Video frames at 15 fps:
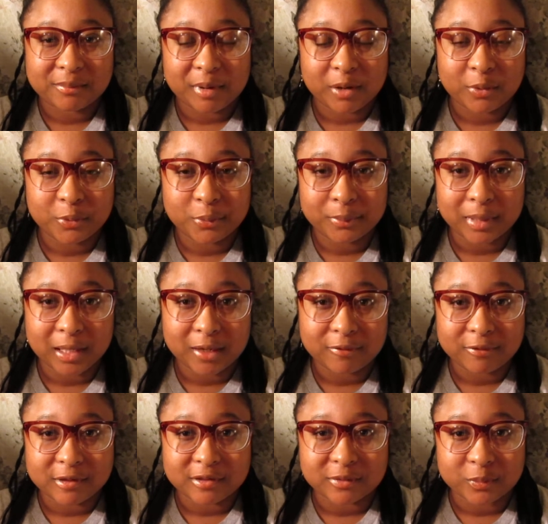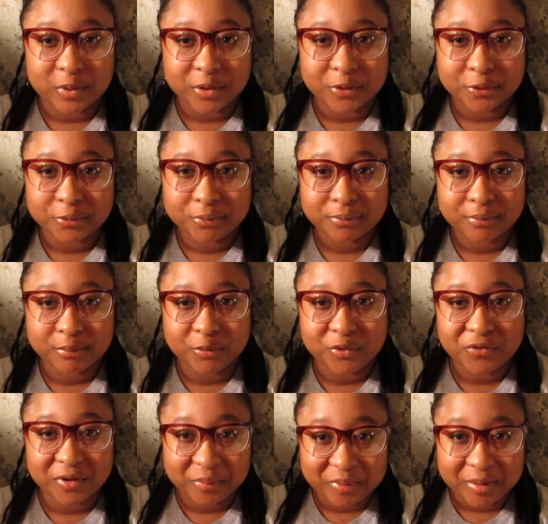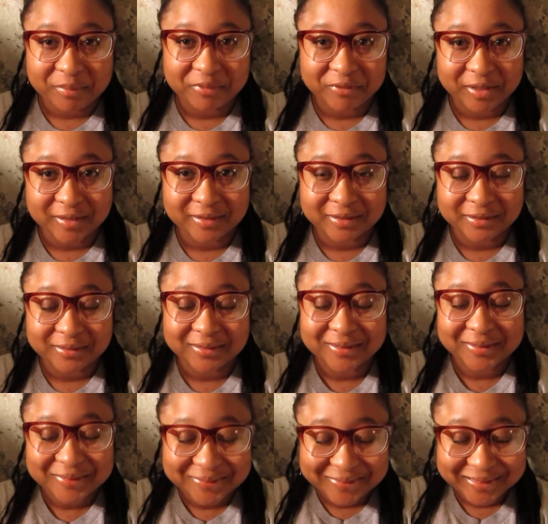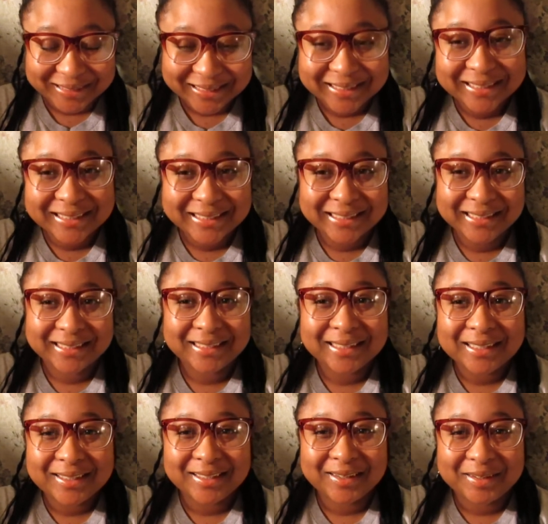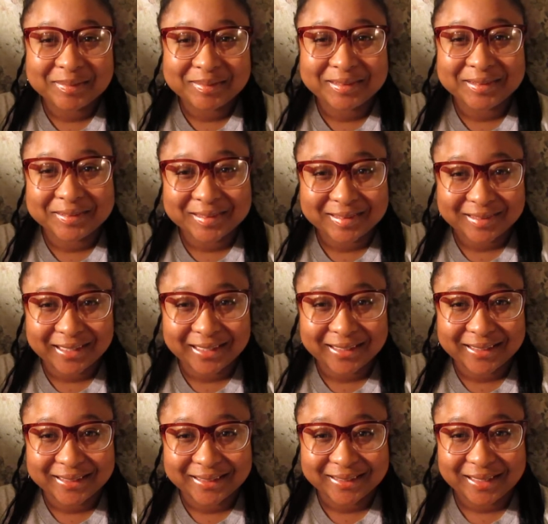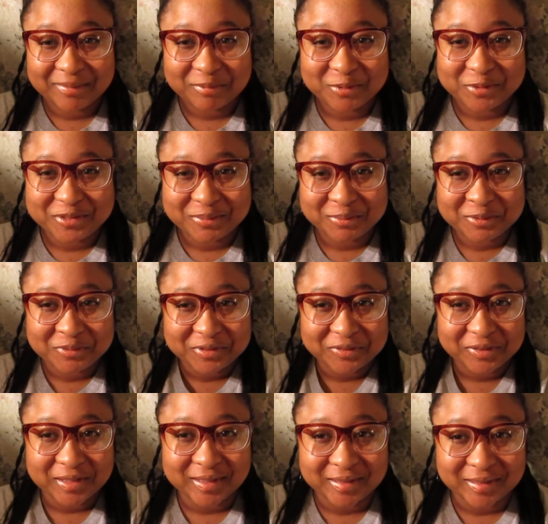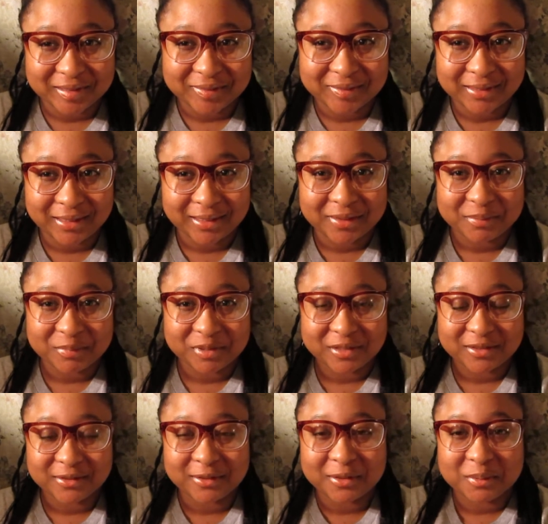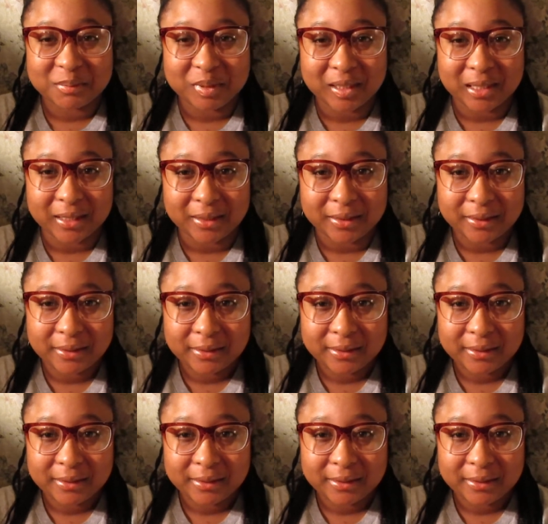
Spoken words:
my home life as well, moving preparations, so, you know, I'm so excited. I'm always moving around the same time, but this is going to be, like,